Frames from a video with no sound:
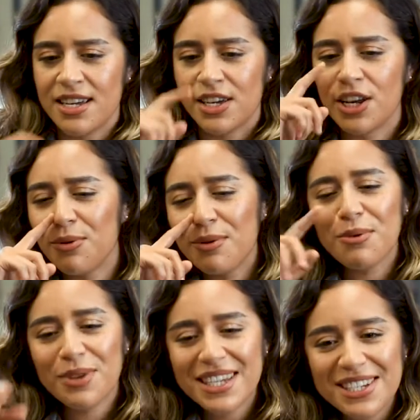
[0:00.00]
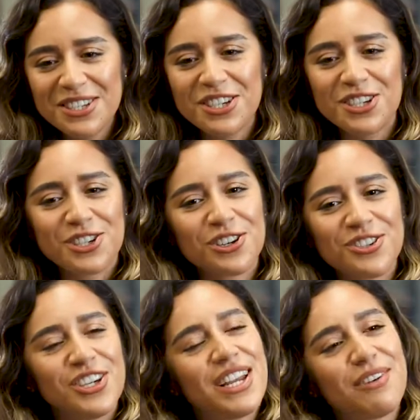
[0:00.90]
you know, when we were listening to your songs,
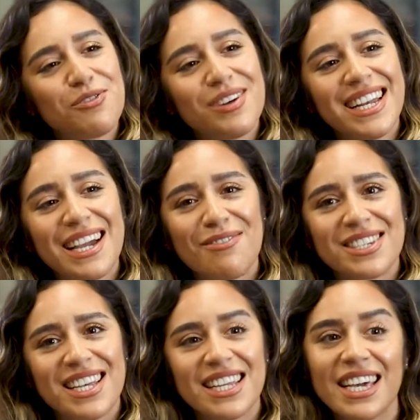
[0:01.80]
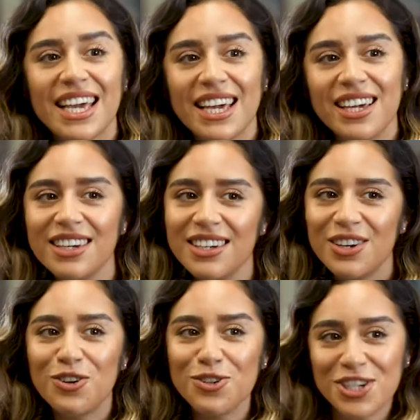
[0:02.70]
you never really ever said he
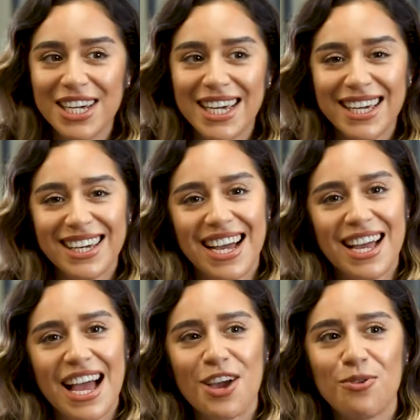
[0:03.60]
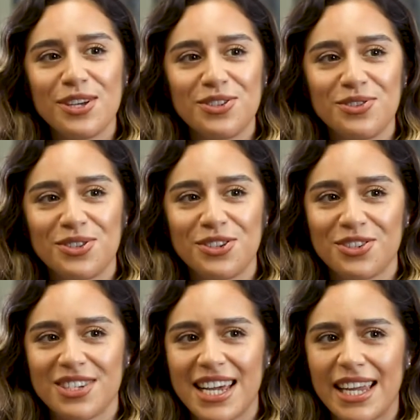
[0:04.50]
or she. I always used to
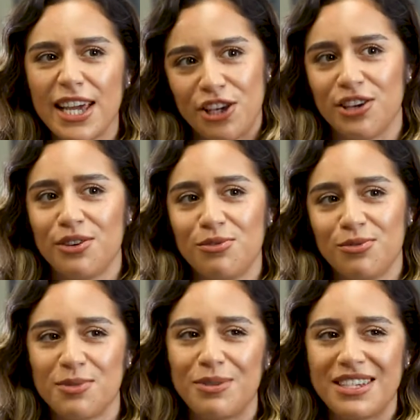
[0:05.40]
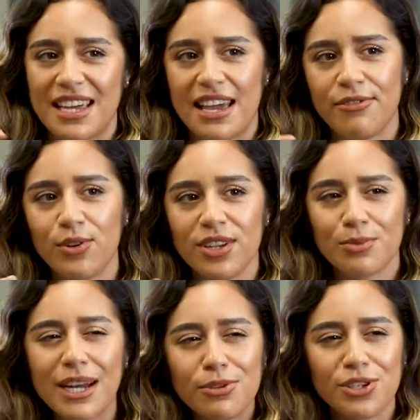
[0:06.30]
just say like you to be safe, although
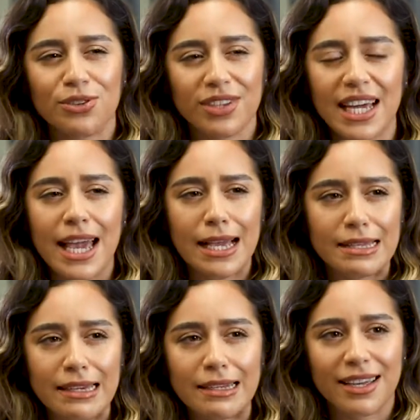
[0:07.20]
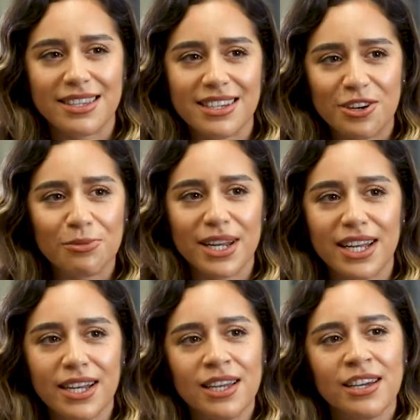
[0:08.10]
when I was young, like 18, 19 coming
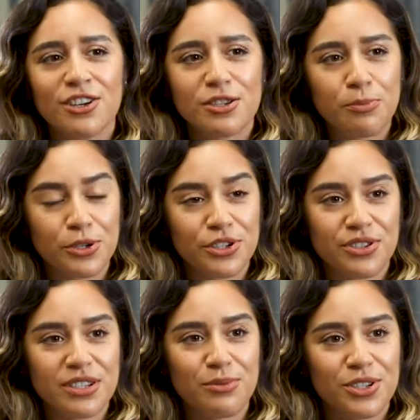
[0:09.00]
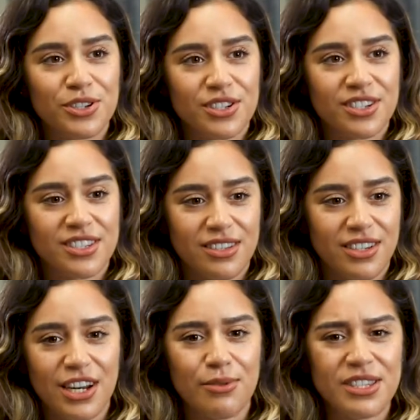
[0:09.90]
in, because a producer would just,
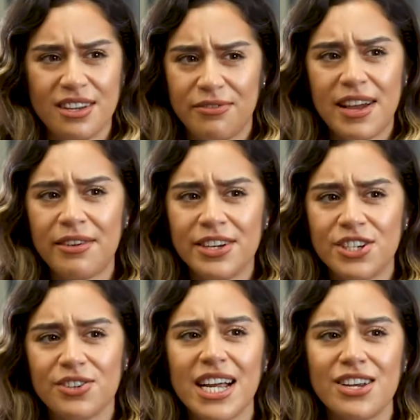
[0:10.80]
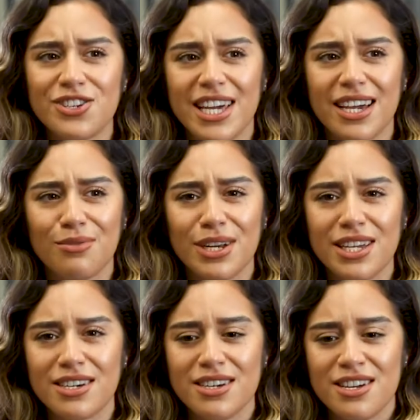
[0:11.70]
you know, it's a very strange thing when
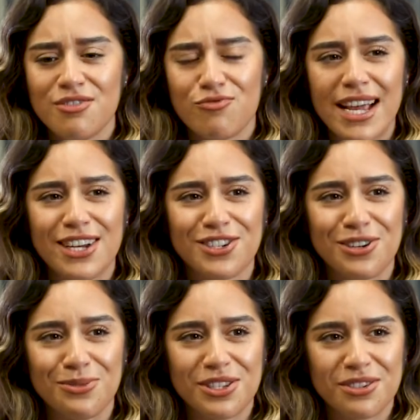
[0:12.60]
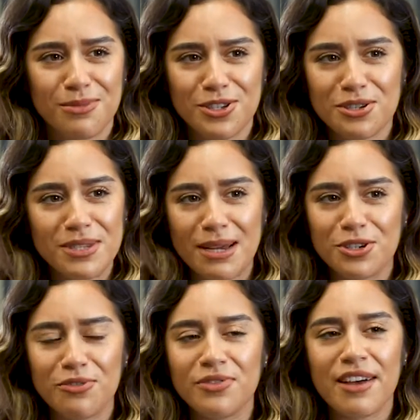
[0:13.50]
you're writing a song with someone. Sometimes
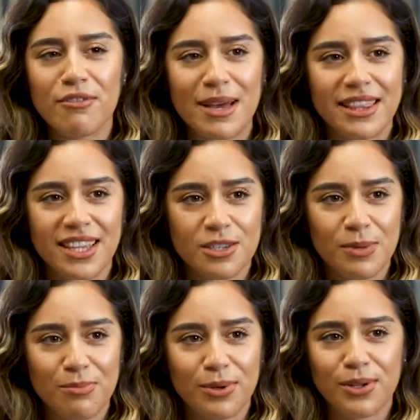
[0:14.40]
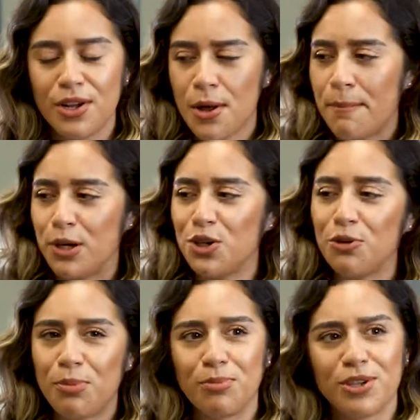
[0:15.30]
you've never met these people, but your
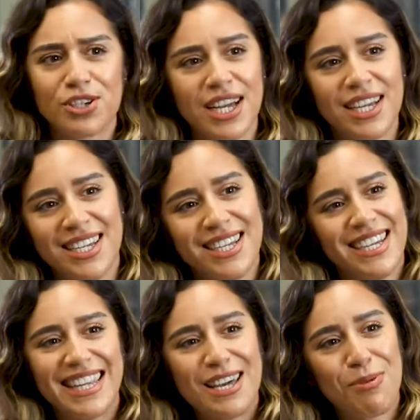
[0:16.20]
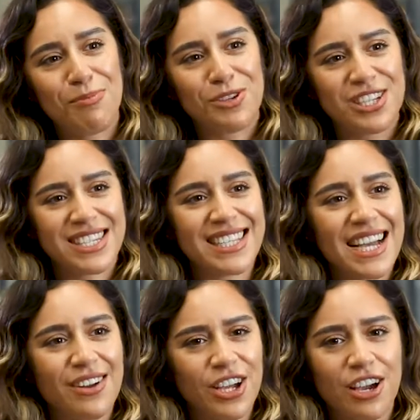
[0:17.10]
publisher and their publisher sit
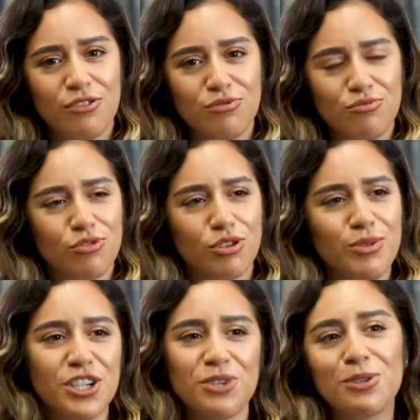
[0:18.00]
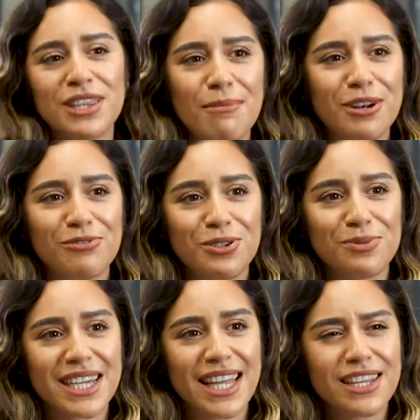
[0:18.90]
down and go, well, we should put them in a room
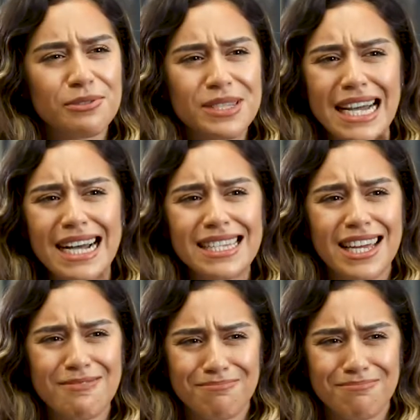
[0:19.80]
together. So it's kind of like